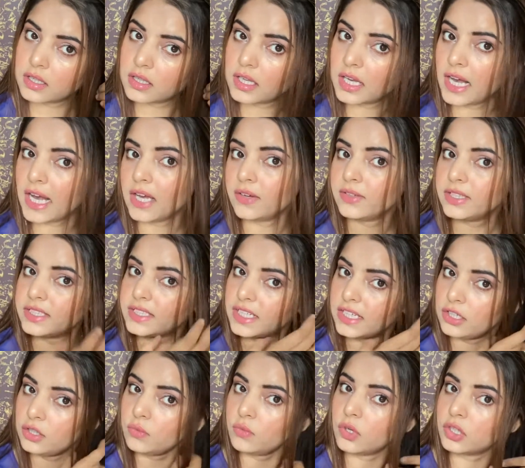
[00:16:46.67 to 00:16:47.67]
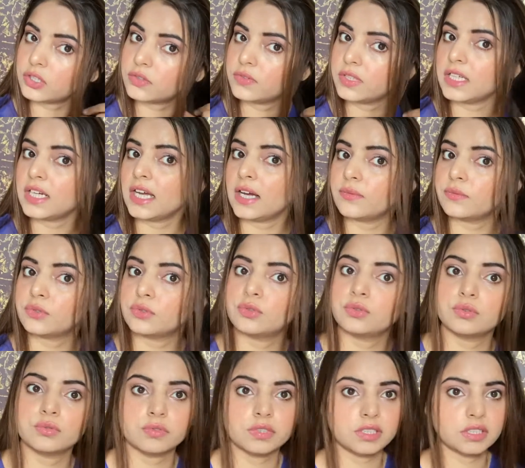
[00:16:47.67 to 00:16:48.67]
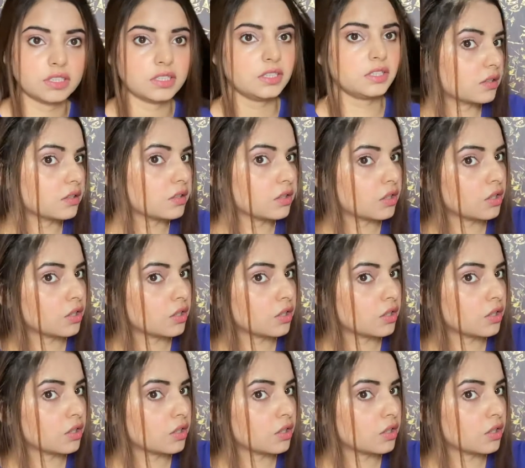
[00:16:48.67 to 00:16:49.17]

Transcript: I will tell you what we'll have to do with this.